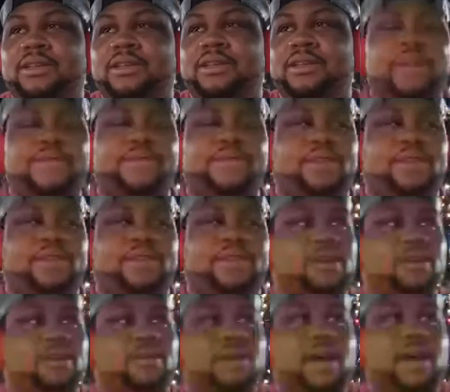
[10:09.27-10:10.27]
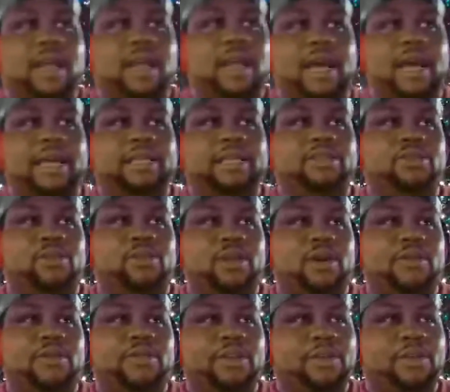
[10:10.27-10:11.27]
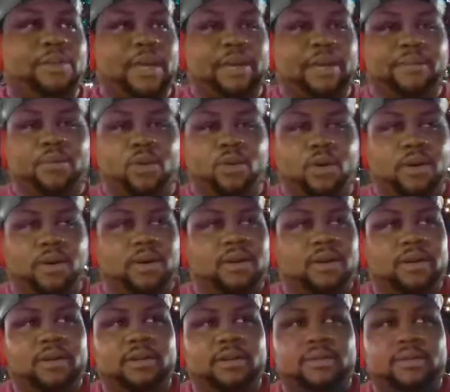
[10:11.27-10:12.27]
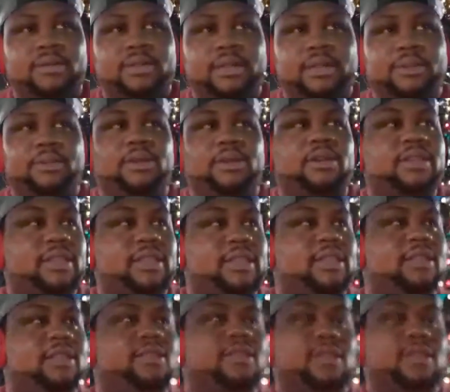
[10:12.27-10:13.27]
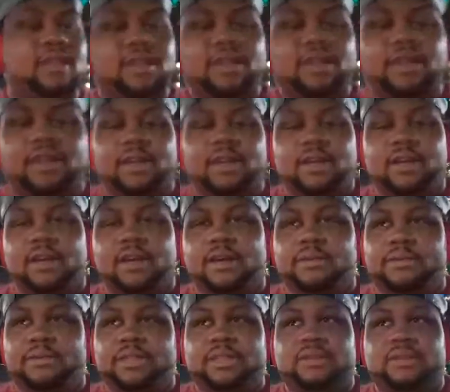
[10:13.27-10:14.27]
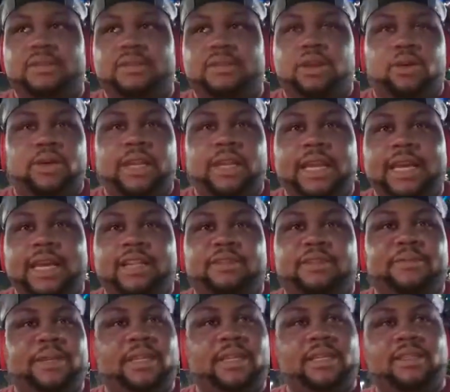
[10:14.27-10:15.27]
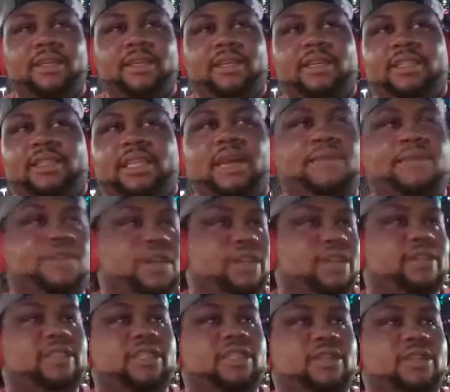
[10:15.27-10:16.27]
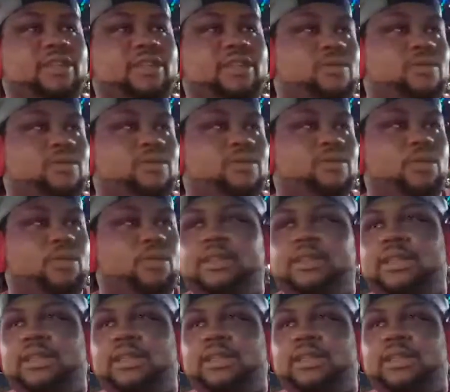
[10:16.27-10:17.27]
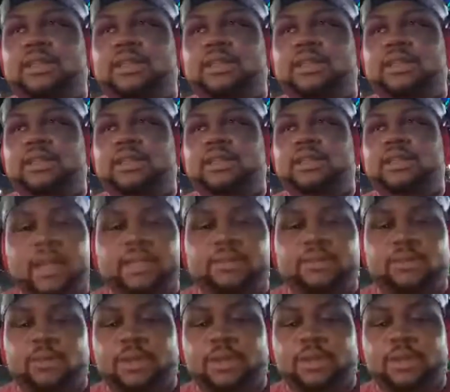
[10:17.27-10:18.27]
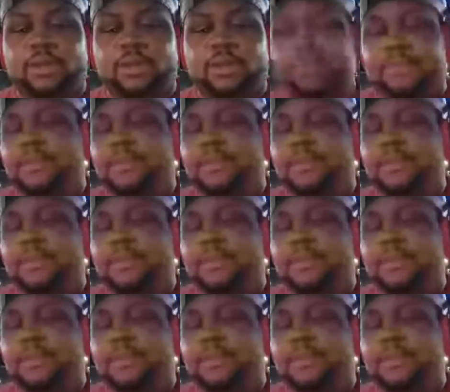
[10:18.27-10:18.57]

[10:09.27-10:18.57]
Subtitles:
for Netflix, though. I enjoyed it. Hopefully, they make more similar to this. Just don't connect them to anything. Just have good general movies that makes us want to watch it one time,